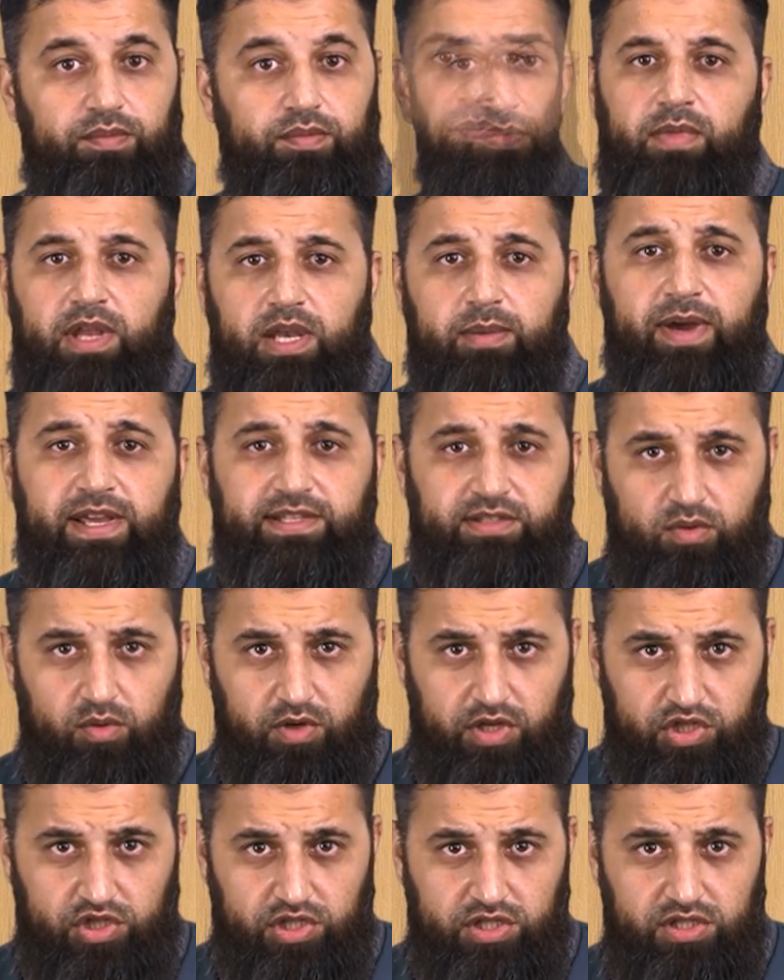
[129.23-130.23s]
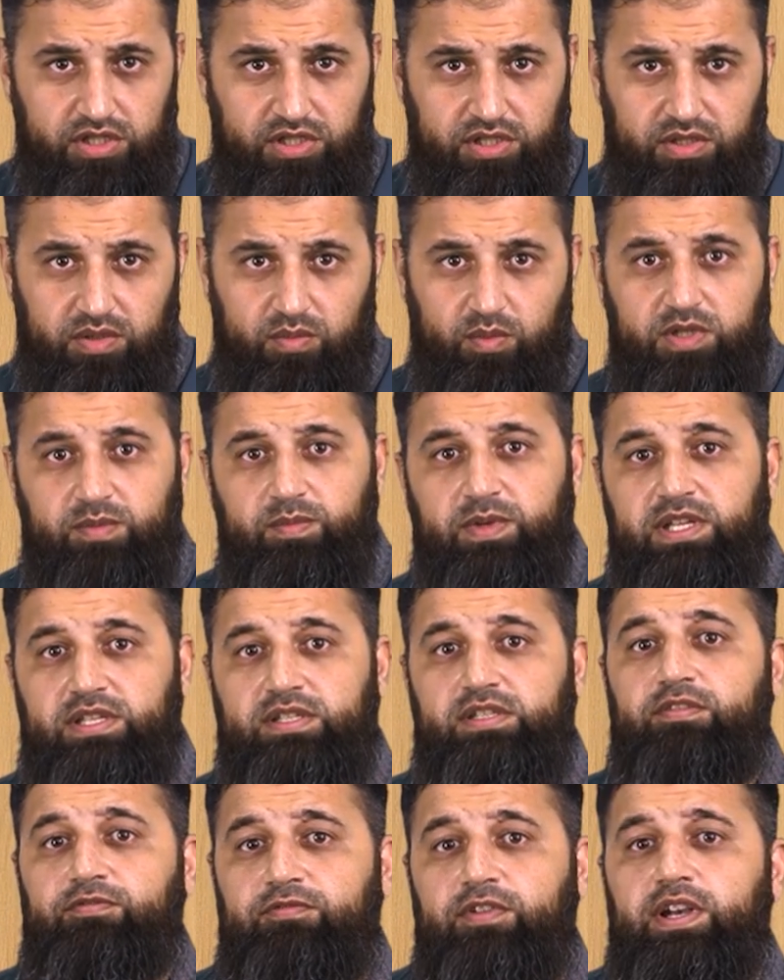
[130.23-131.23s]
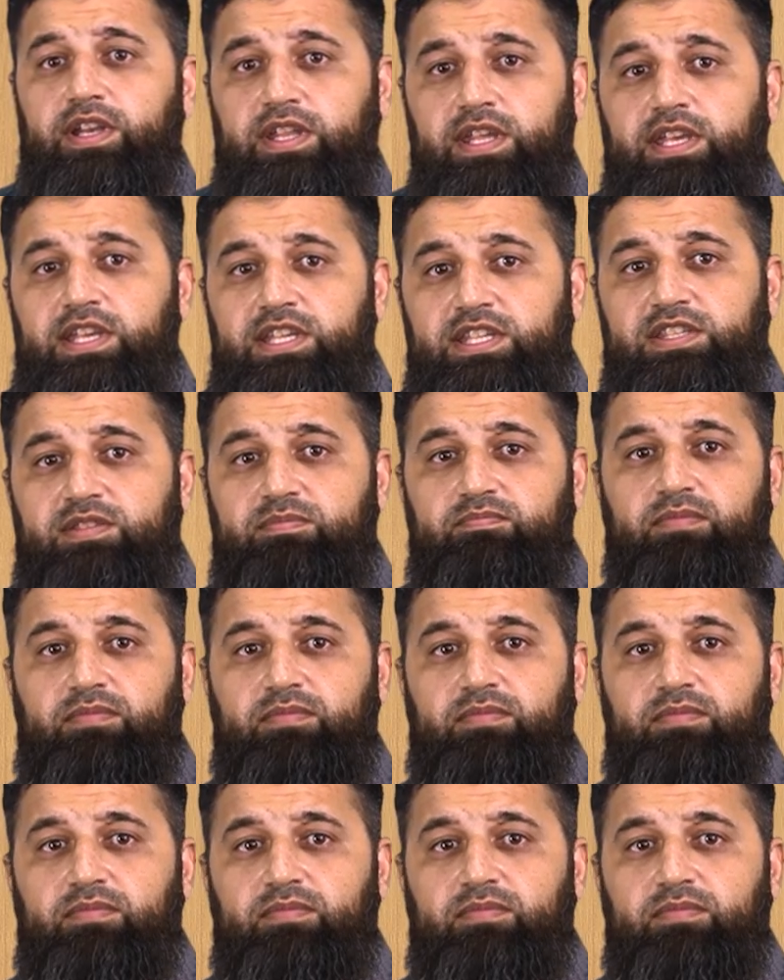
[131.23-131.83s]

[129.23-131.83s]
minimize collisions, which means different keys